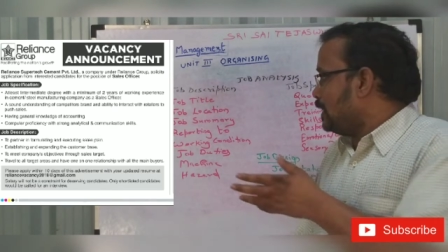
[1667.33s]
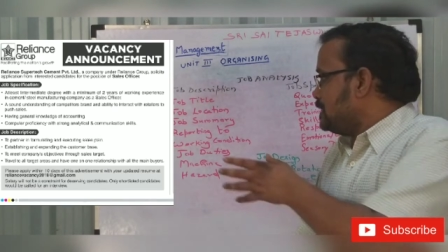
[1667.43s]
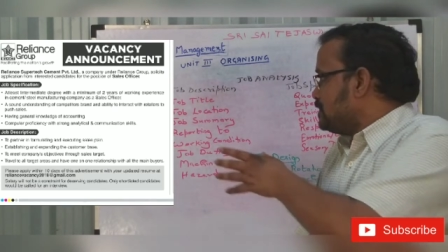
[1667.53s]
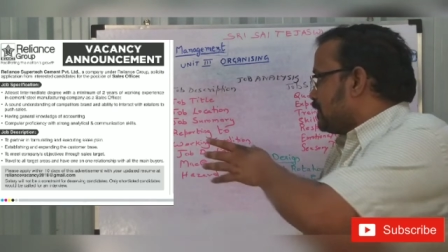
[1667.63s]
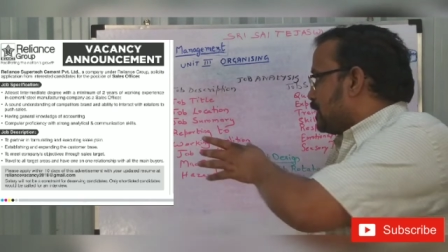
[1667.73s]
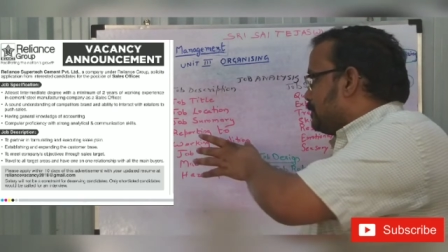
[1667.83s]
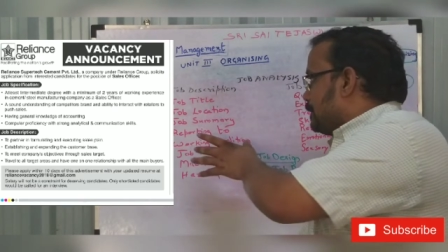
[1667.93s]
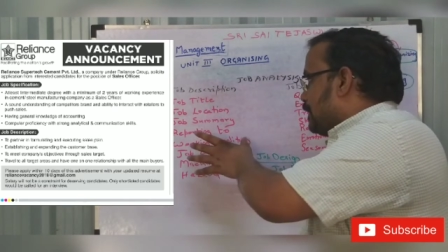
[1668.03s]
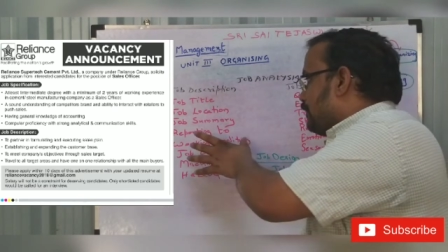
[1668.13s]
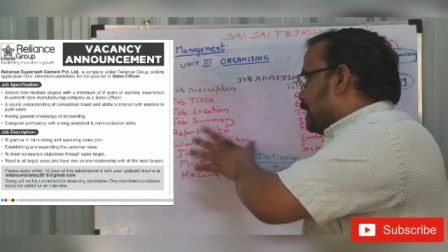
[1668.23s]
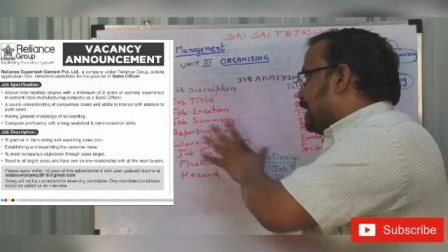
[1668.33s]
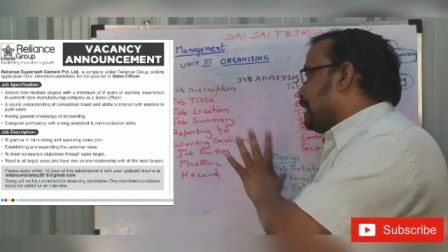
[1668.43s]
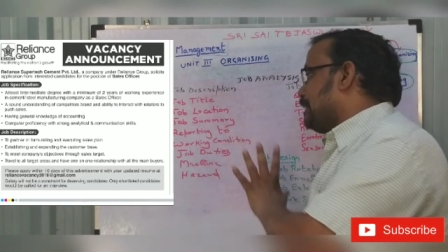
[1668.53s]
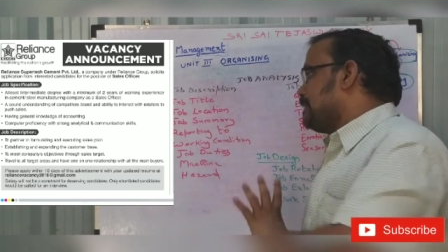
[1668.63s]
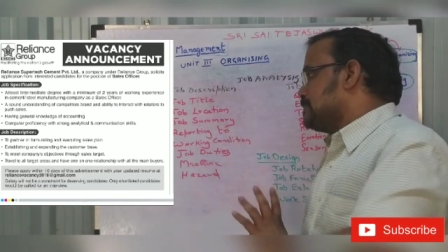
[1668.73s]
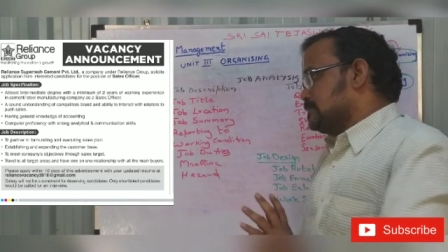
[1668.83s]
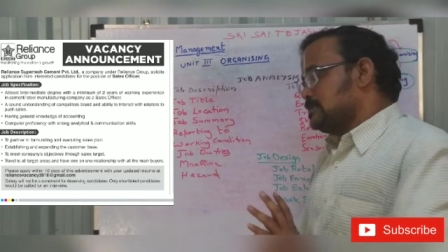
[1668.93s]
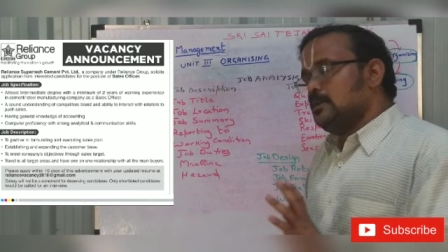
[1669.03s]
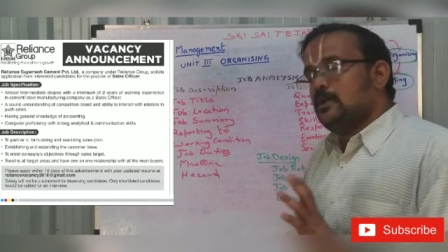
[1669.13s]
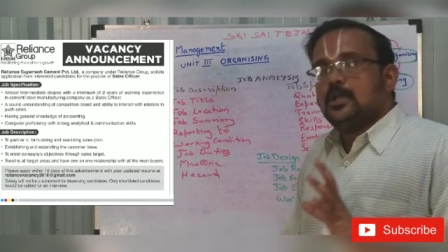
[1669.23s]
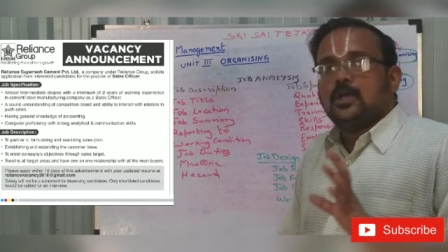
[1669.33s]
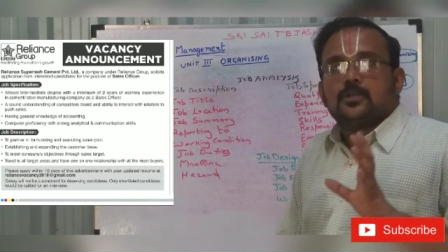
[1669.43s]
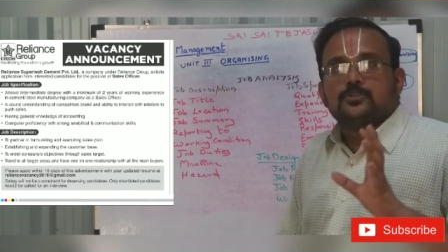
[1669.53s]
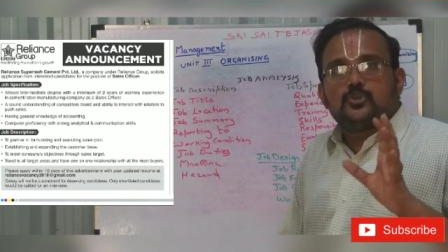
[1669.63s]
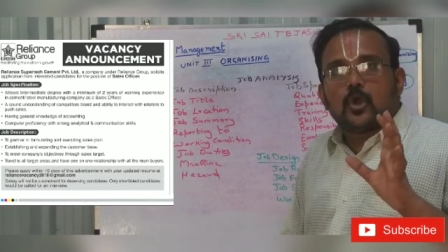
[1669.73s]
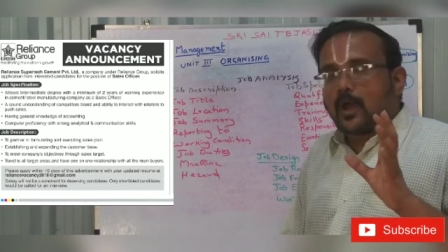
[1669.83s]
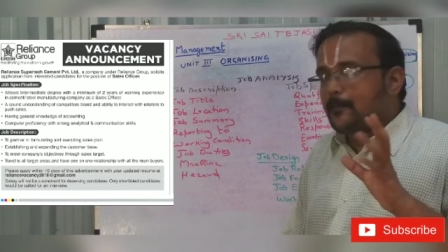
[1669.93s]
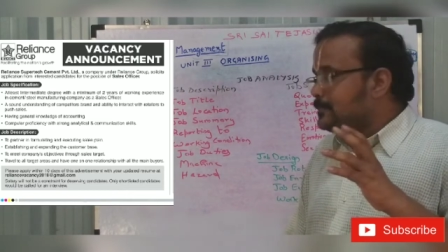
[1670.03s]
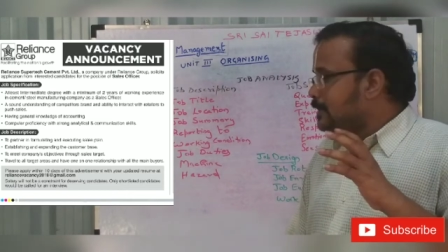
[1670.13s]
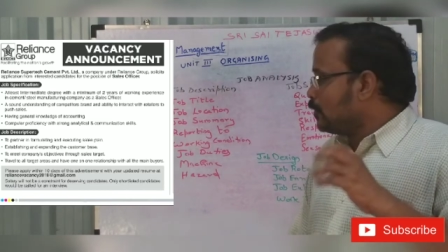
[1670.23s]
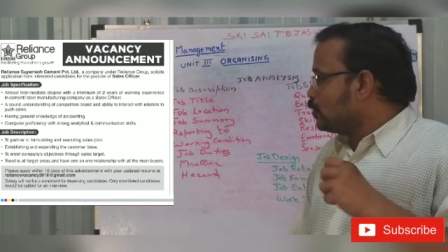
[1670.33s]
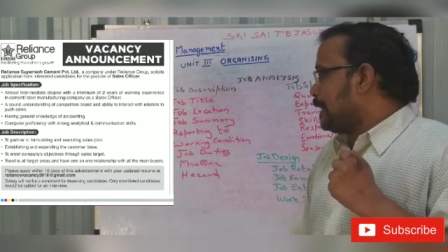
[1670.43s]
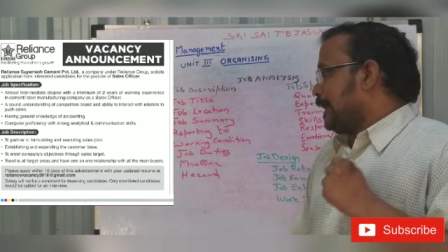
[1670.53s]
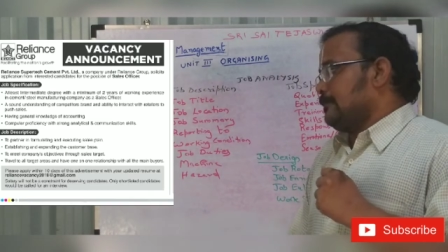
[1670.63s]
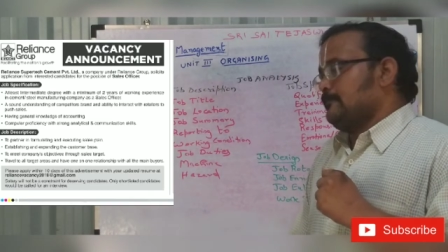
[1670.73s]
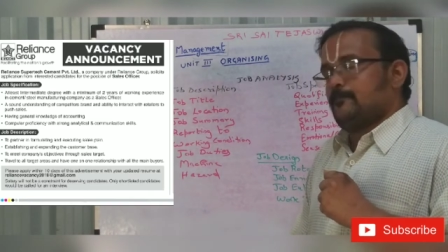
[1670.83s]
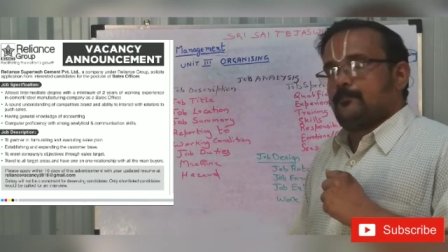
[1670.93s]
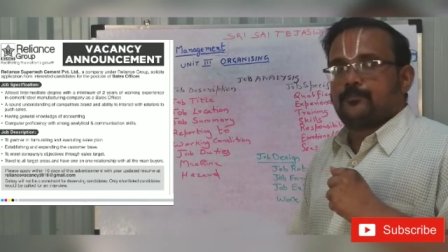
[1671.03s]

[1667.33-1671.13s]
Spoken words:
all these will come under working conditions. Job duty.